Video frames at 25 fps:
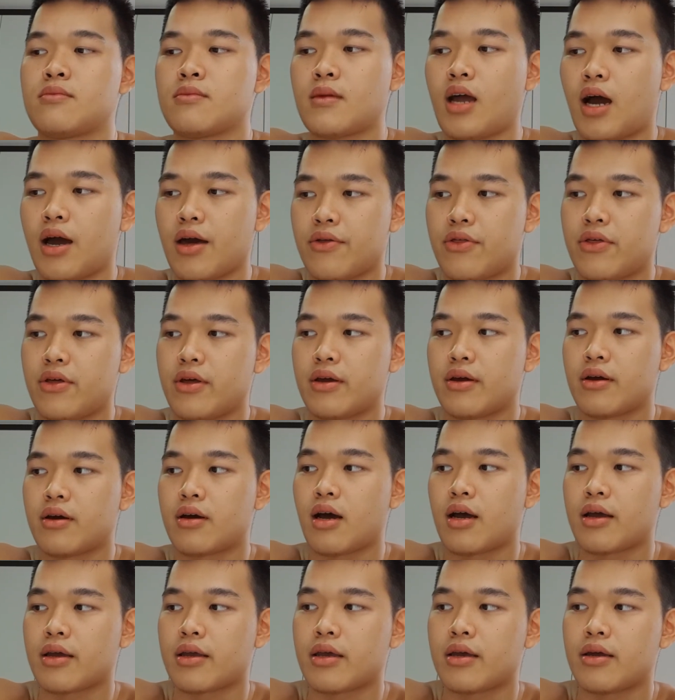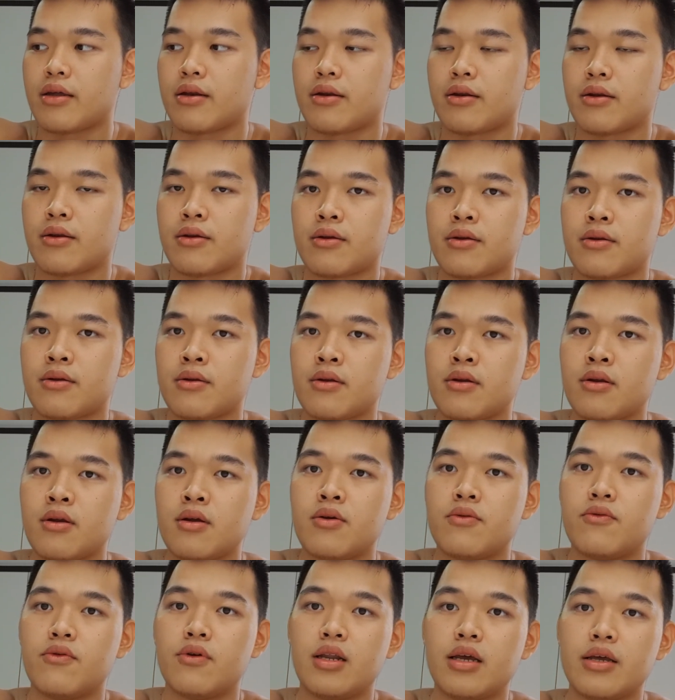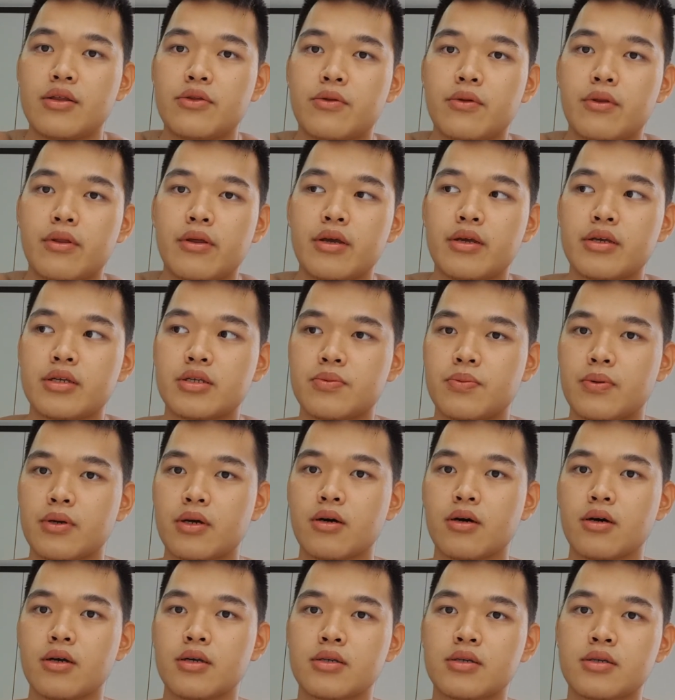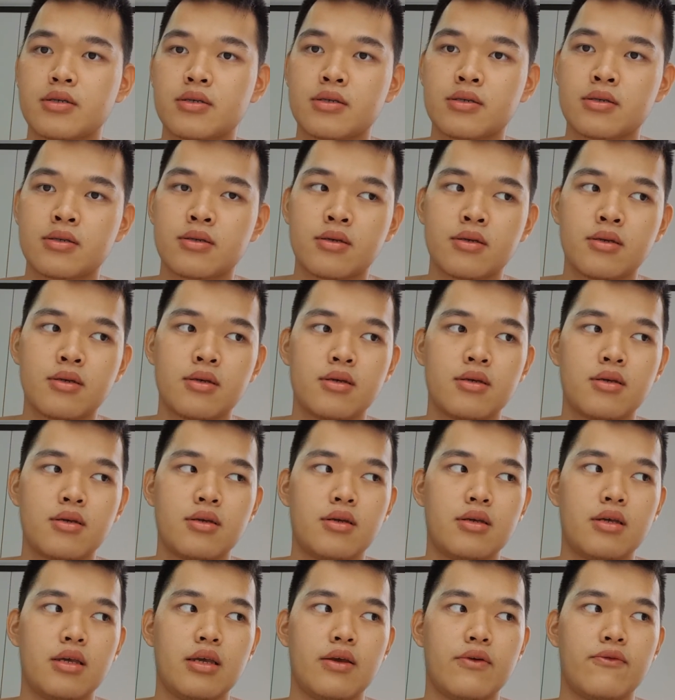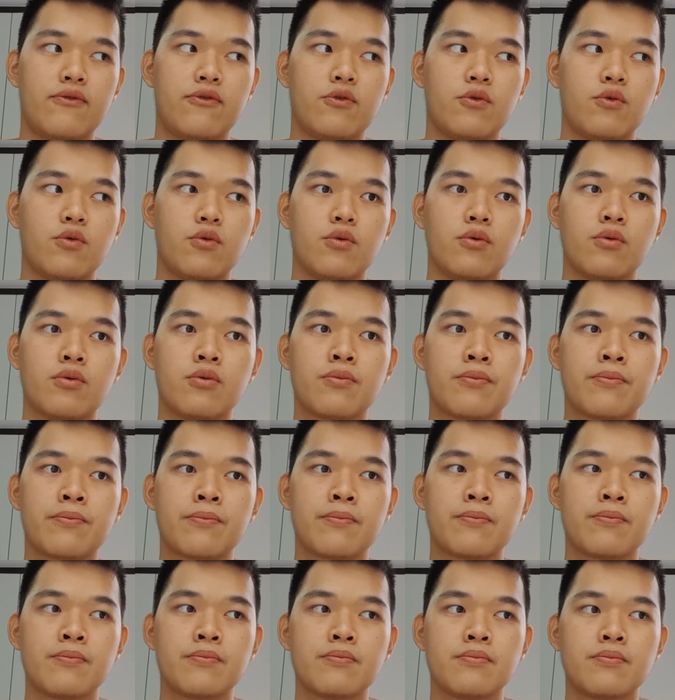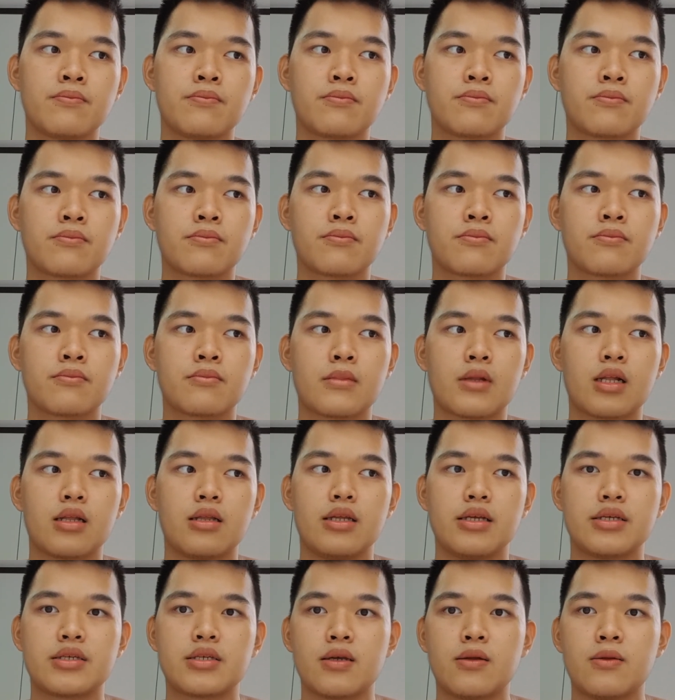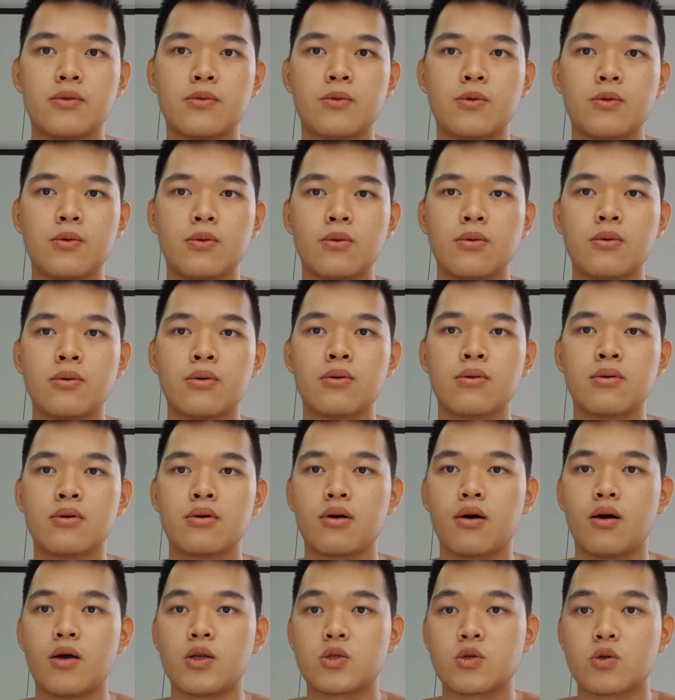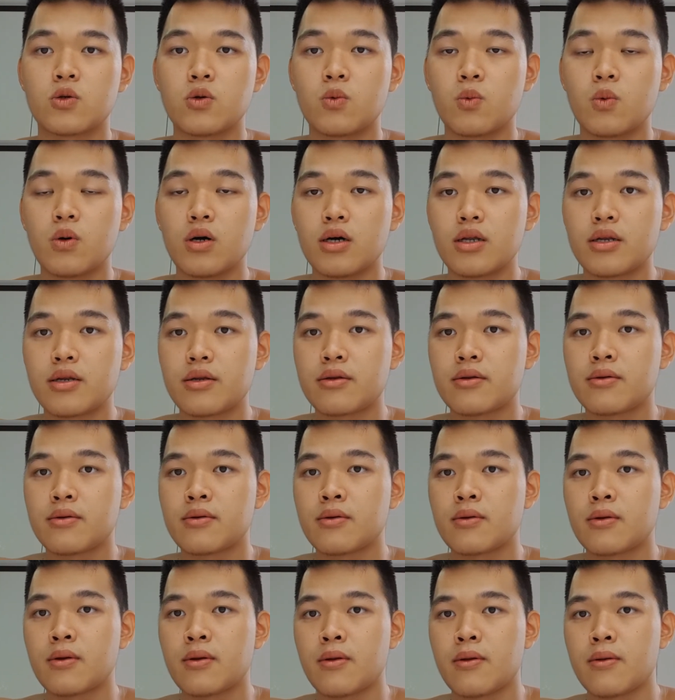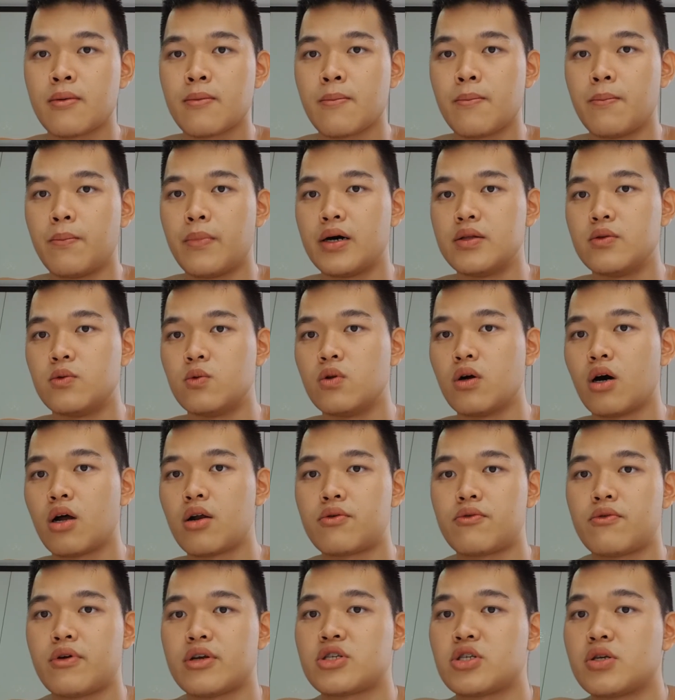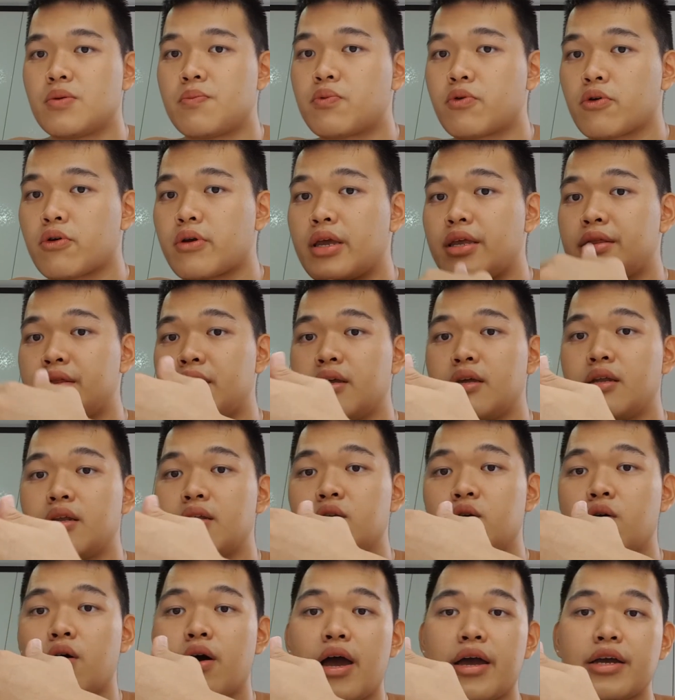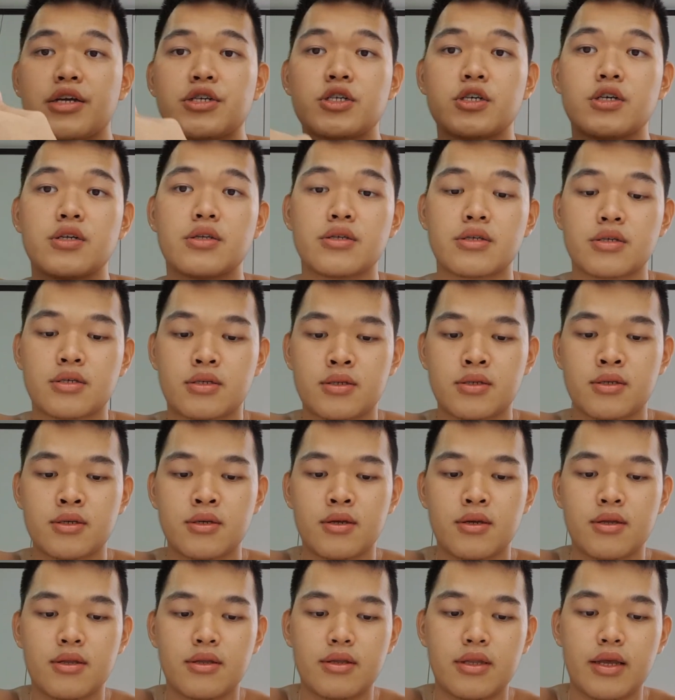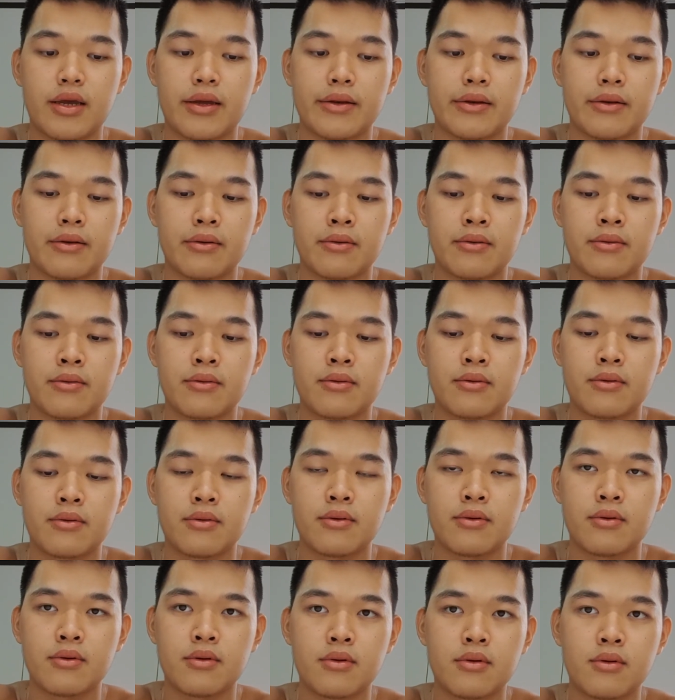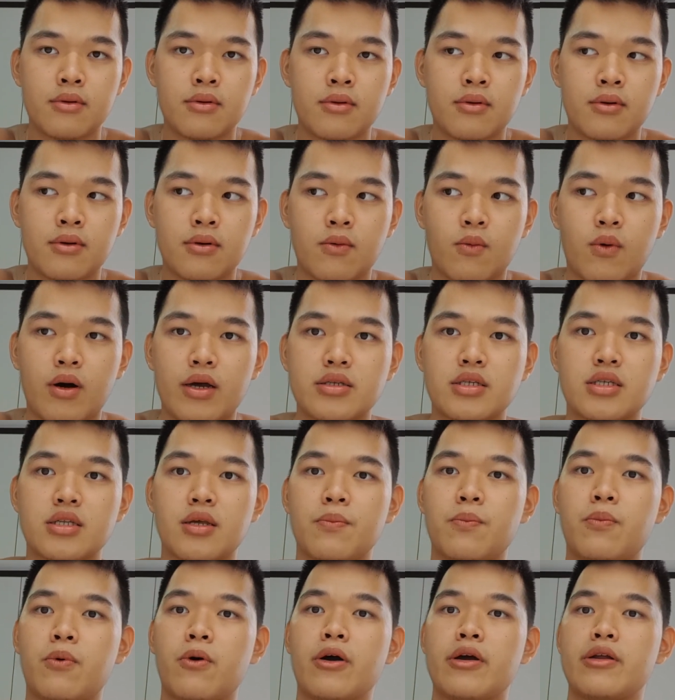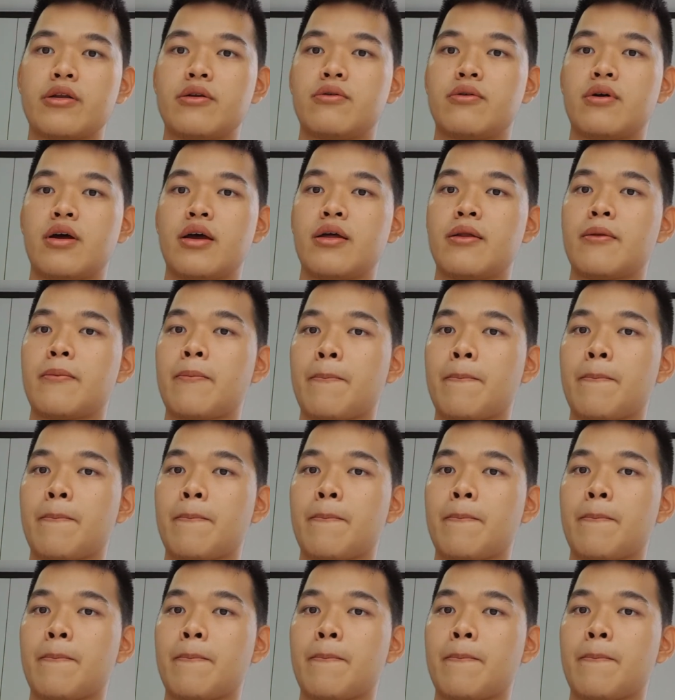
I think I can relate to this because if you listen to God's good word, but do not reciprocate it in your actions, then what's the point, right?